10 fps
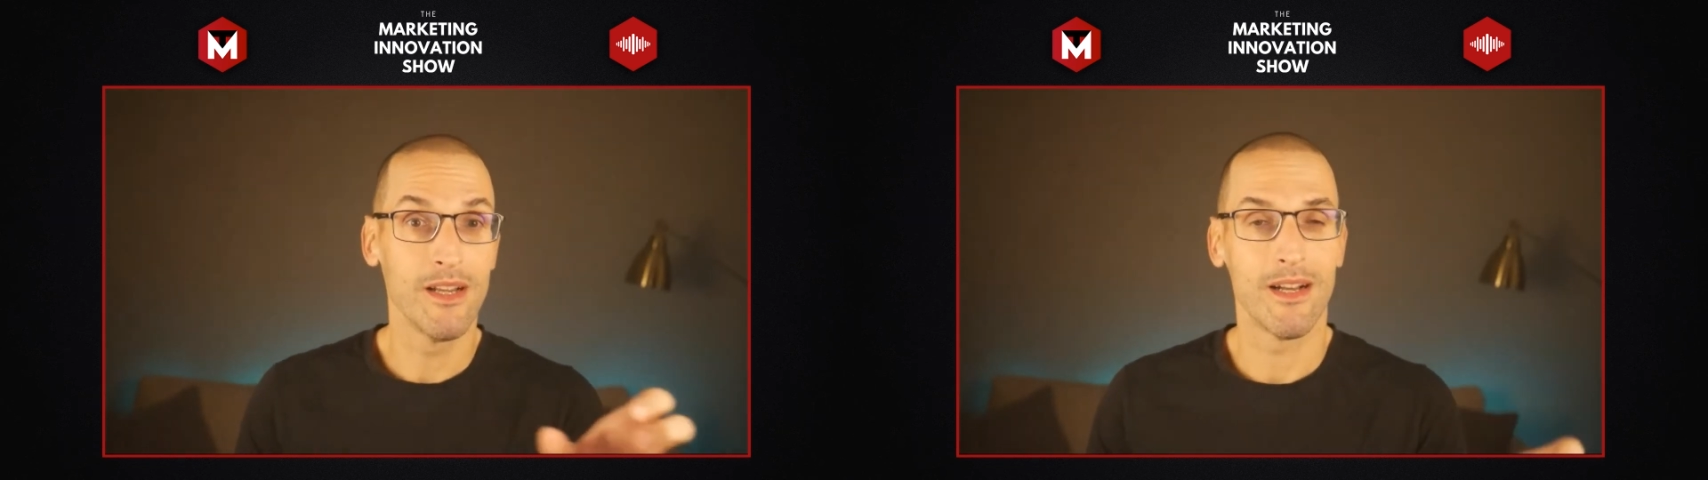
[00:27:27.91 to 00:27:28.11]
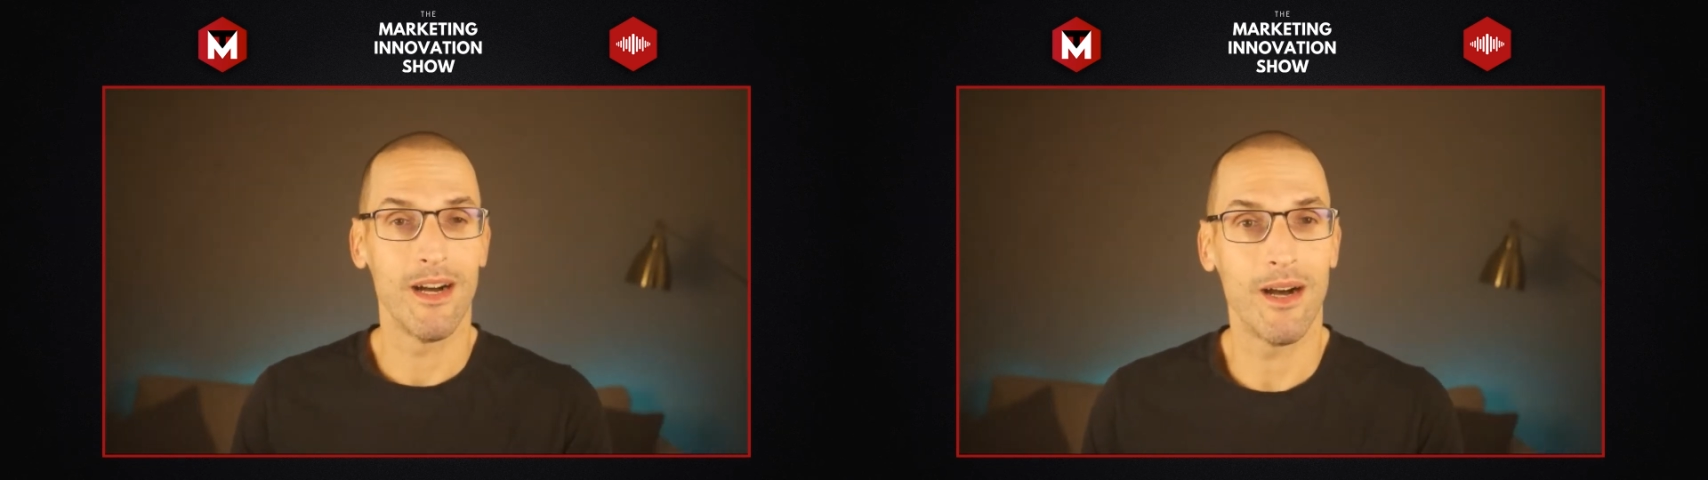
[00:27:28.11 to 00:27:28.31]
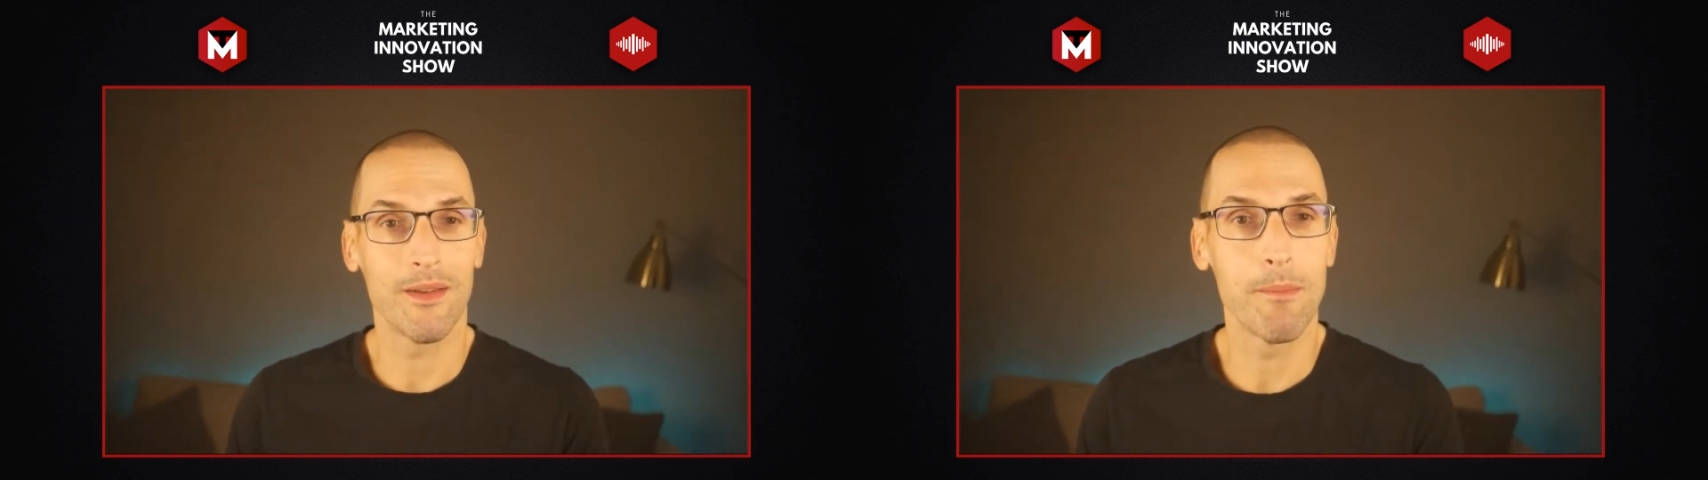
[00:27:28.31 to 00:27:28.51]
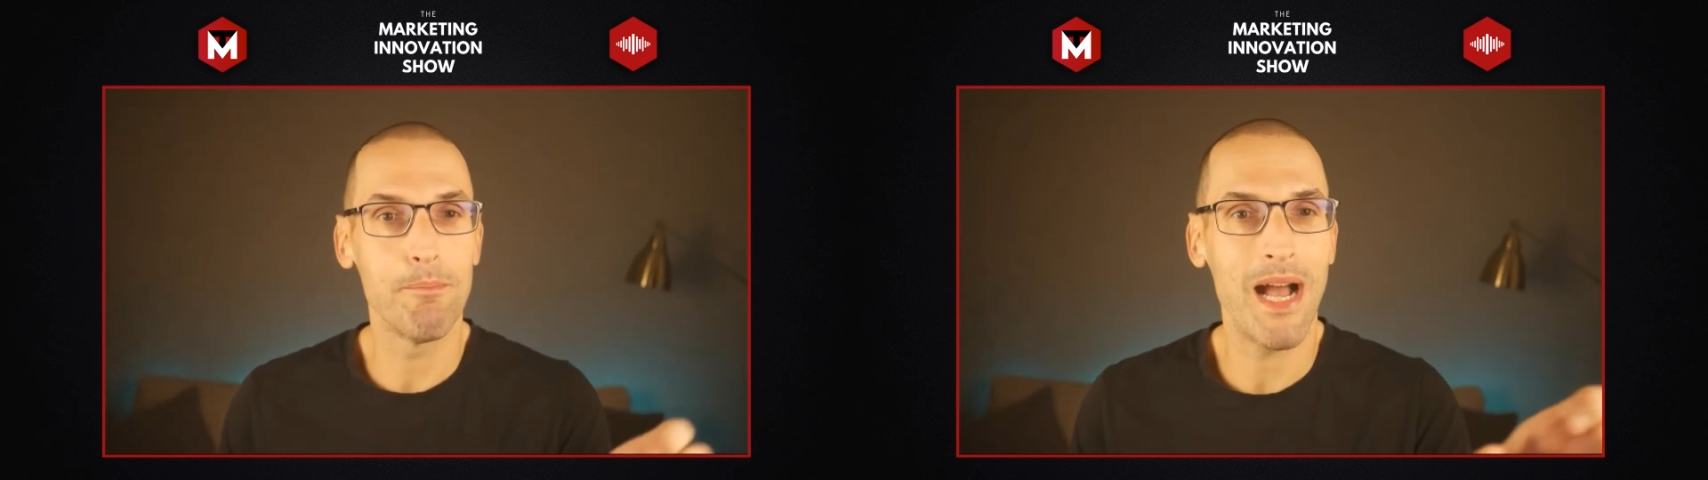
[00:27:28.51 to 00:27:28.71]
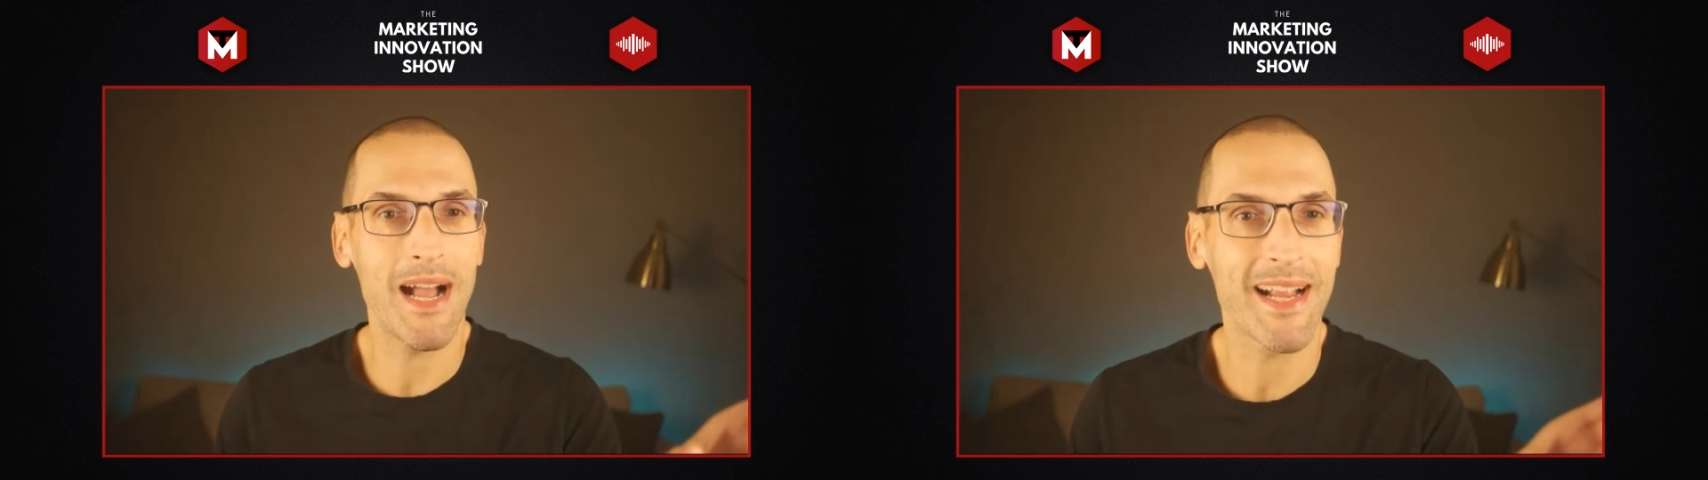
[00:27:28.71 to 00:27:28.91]
the
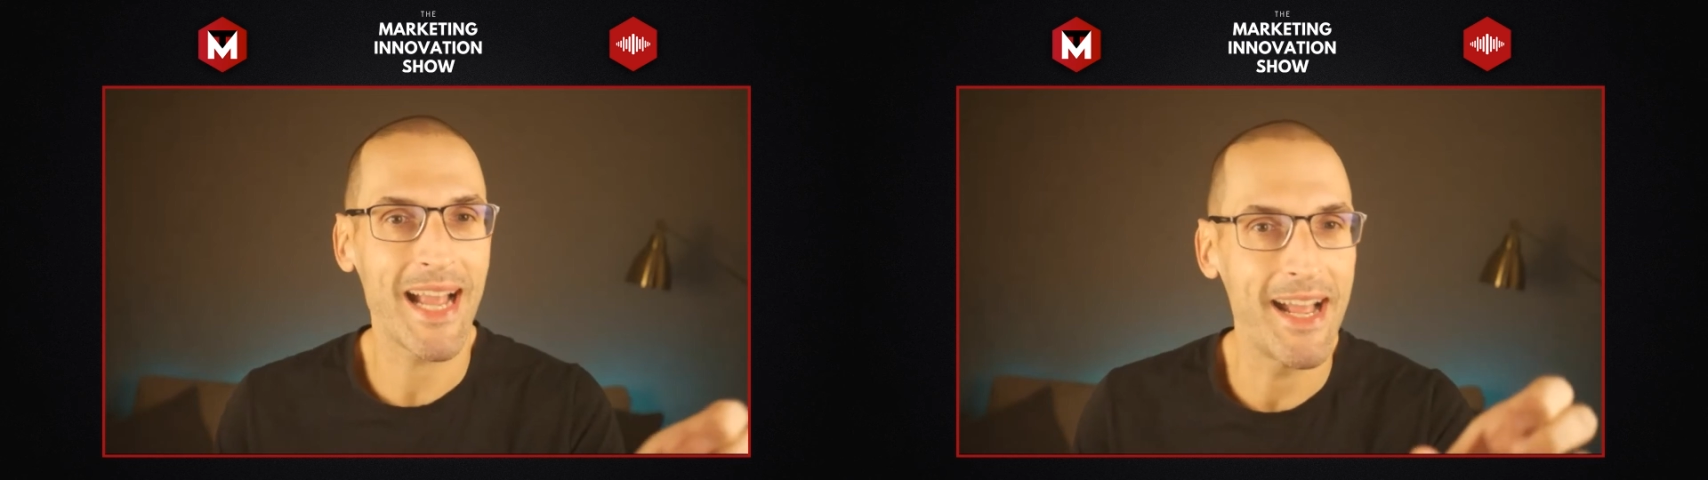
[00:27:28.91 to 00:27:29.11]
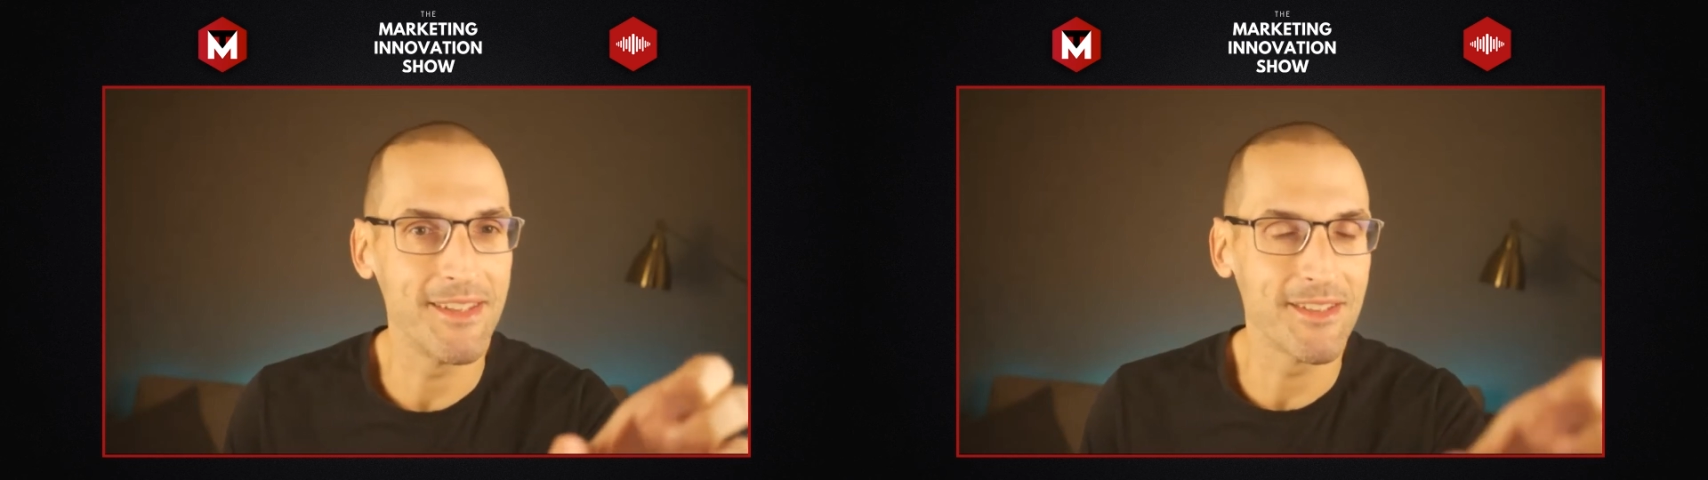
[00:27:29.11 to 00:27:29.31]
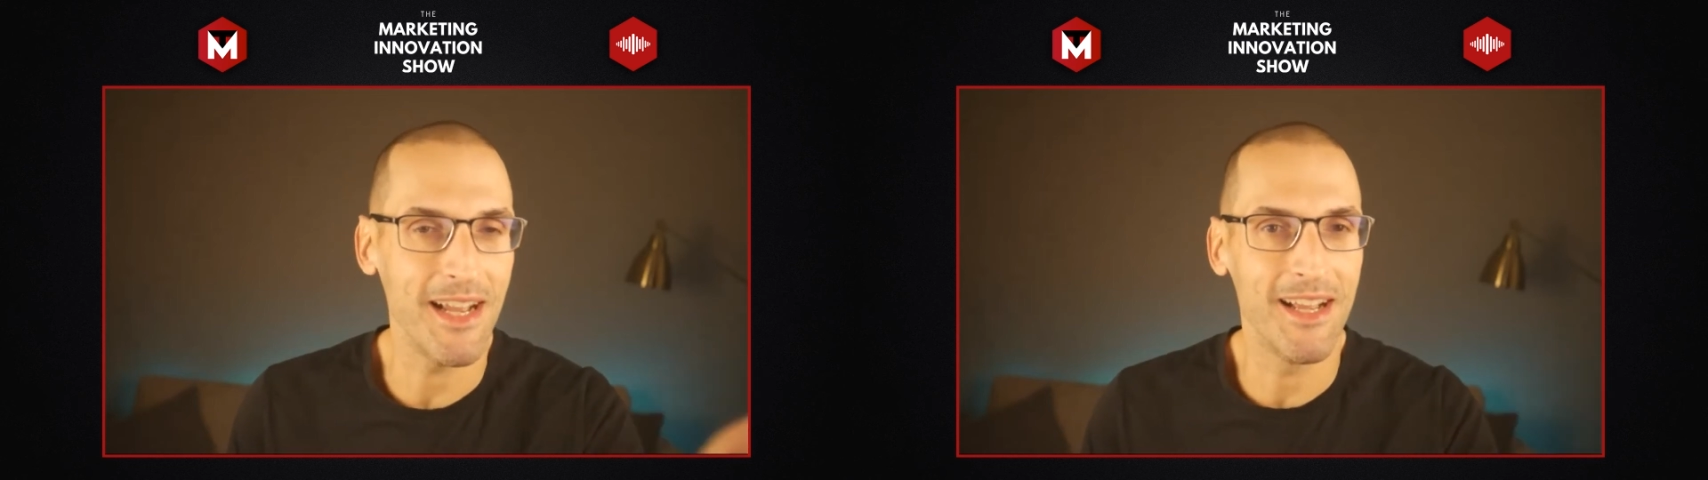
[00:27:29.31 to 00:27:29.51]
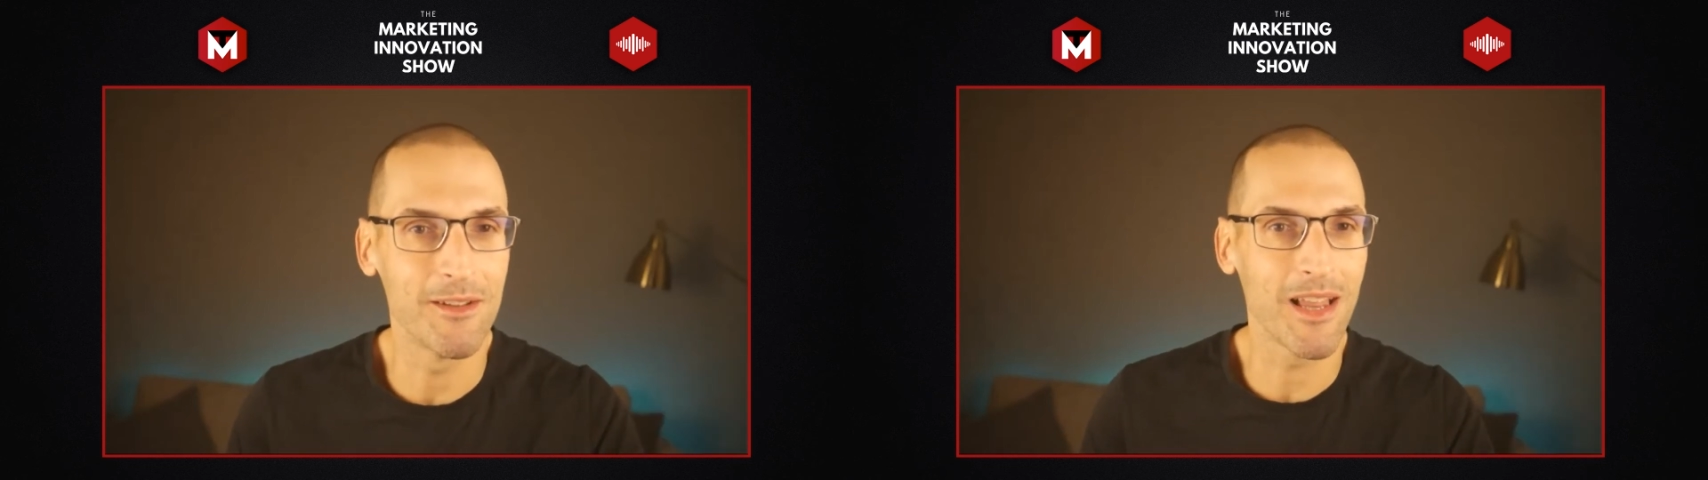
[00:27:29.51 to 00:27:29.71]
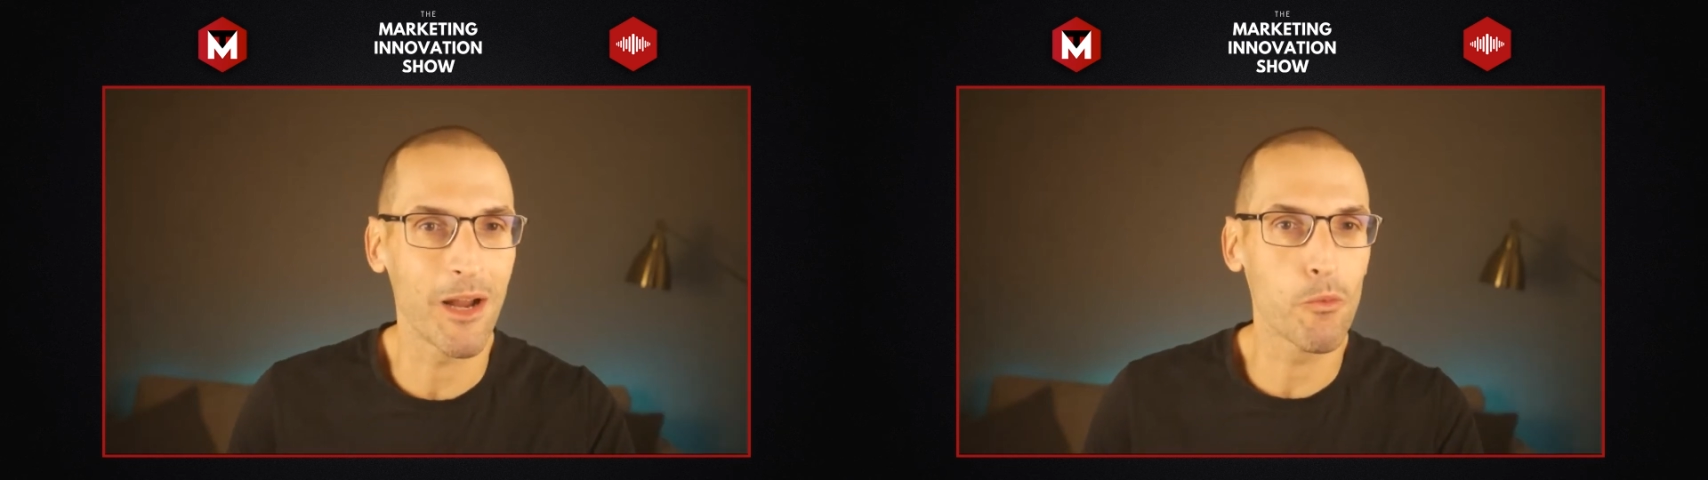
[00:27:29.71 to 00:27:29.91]
back end and like